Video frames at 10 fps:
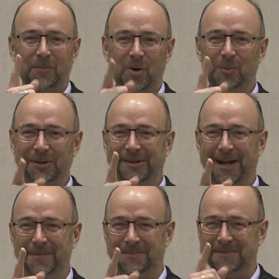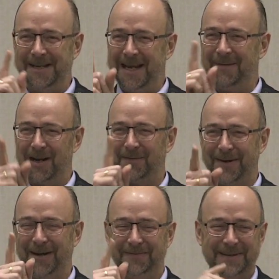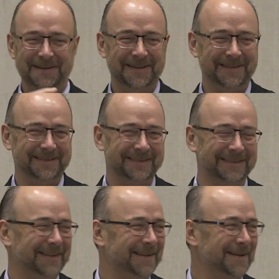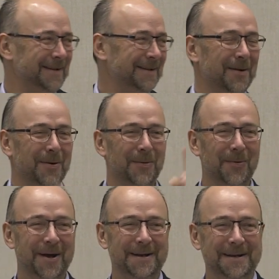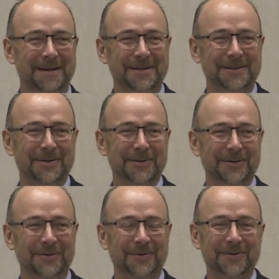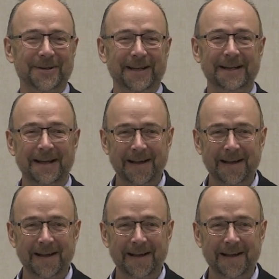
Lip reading: One more time. You didn't have enough coffee. 1, 2, 3.